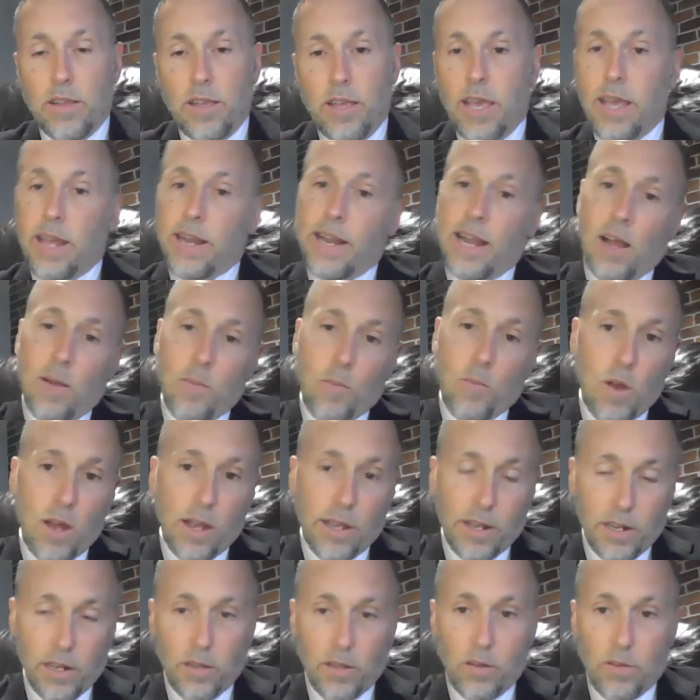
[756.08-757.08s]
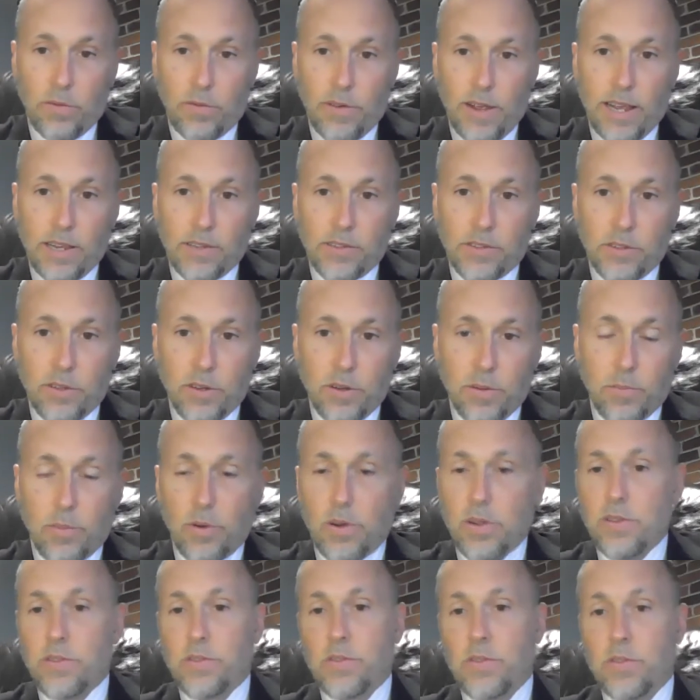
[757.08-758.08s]
And now I'm walking a little faster, and
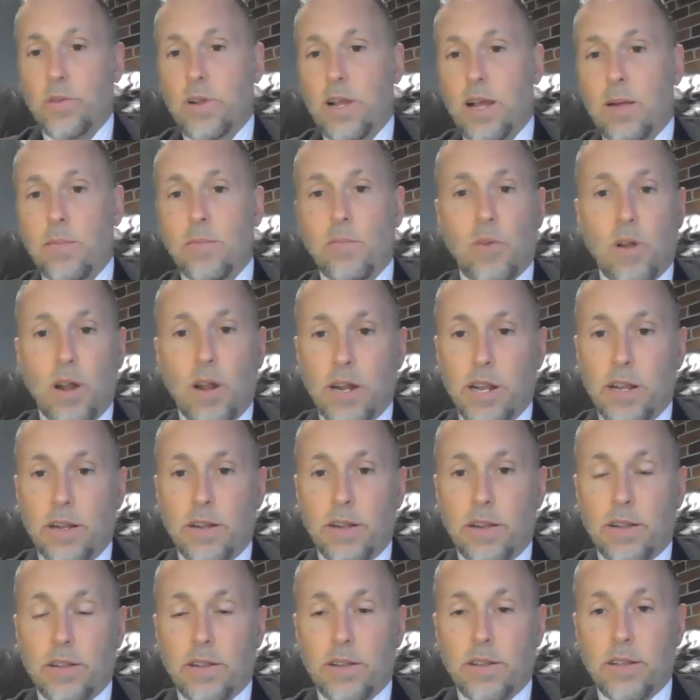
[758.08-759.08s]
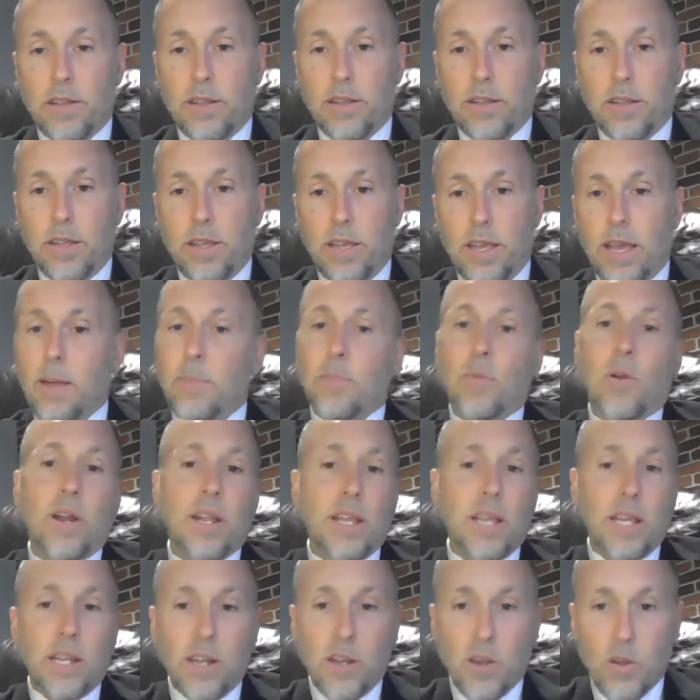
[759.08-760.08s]
pretty soon I'm running. I'm running
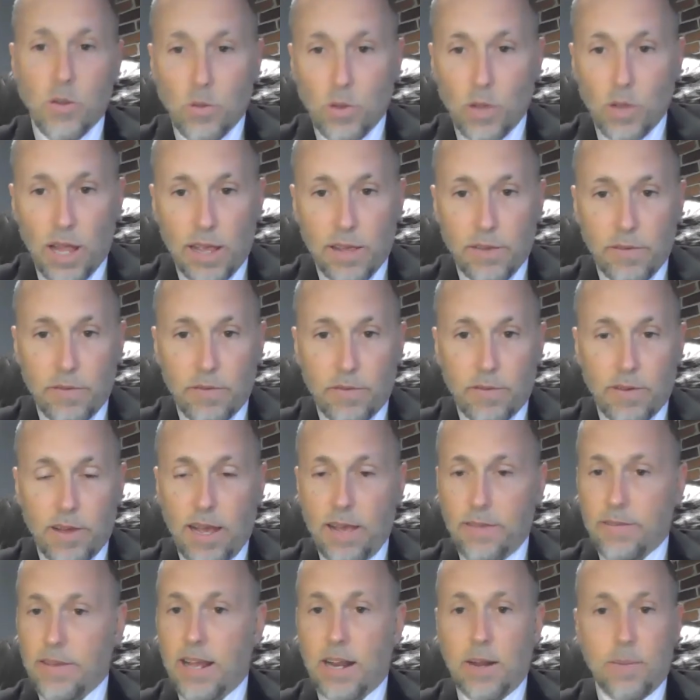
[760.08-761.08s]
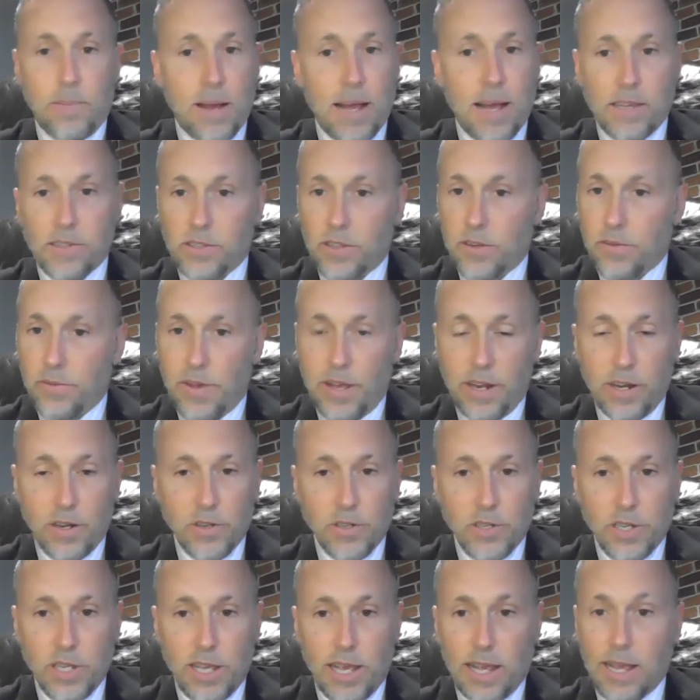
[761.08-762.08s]
in a new life. I've got a positive
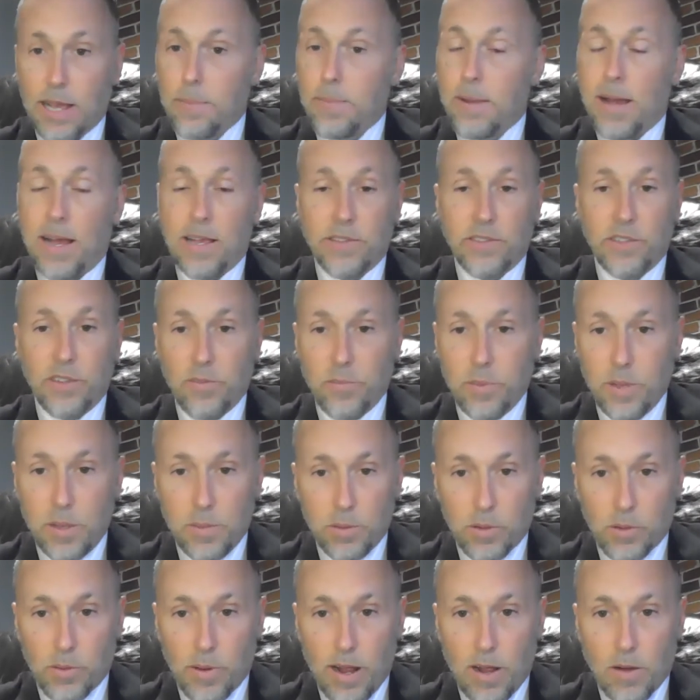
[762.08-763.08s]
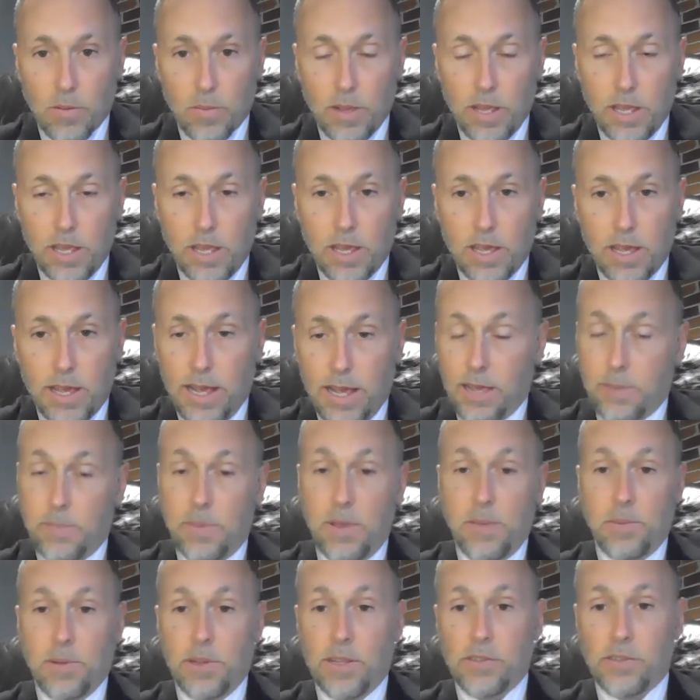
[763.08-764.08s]
energy. I got positive people around me. I got
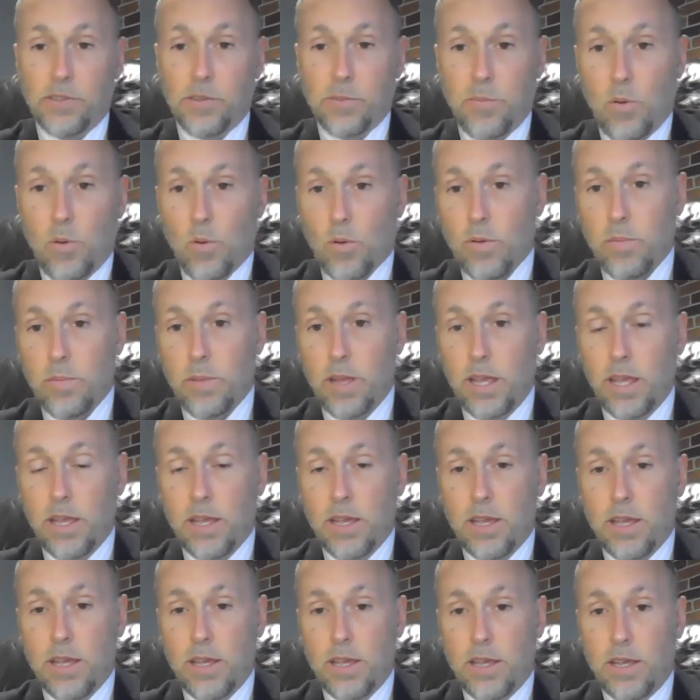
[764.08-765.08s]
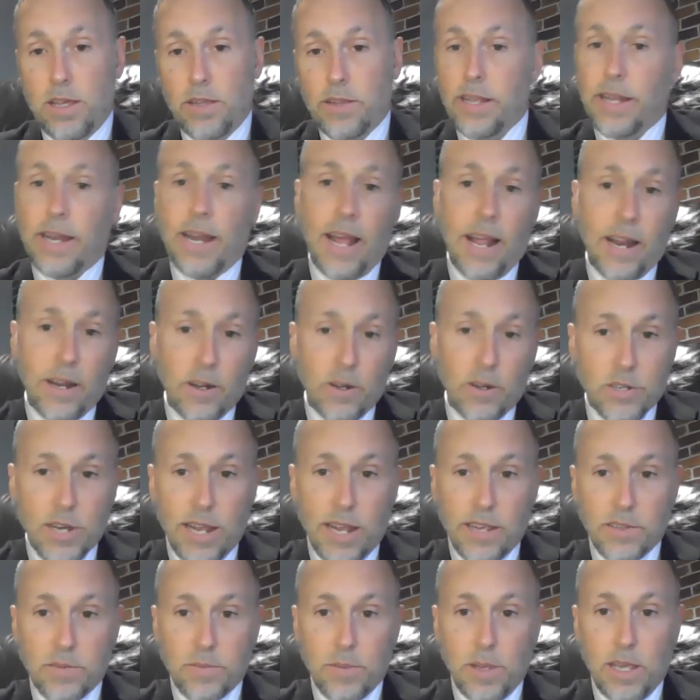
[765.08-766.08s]
people that support me, that
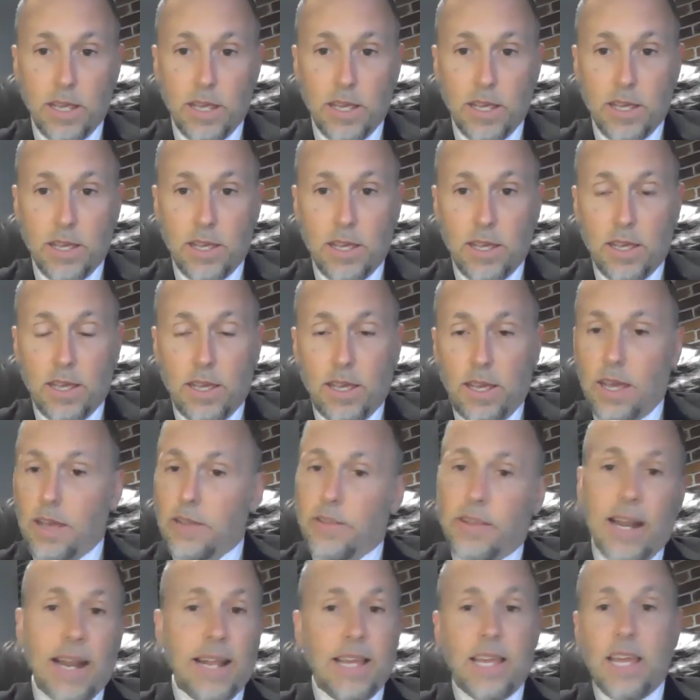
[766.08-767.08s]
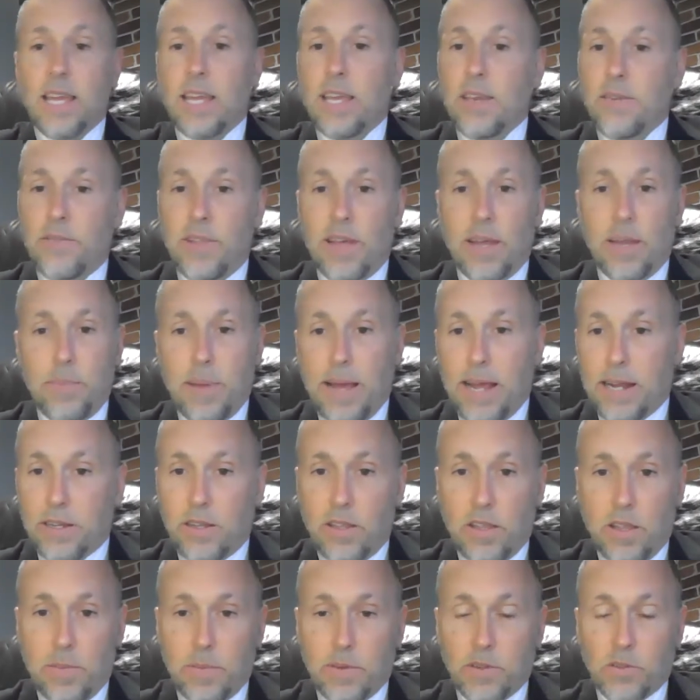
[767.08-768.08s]
energize me. And then I can give that back to
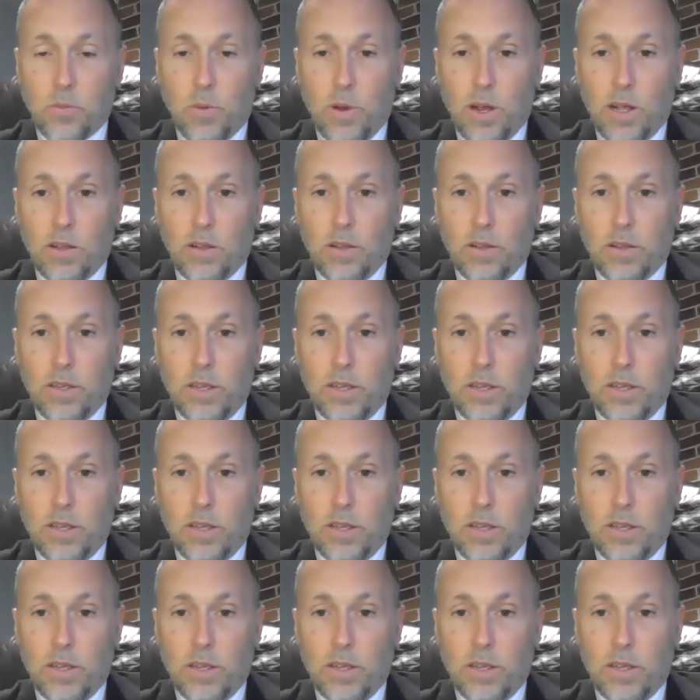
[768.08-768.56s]
them as well.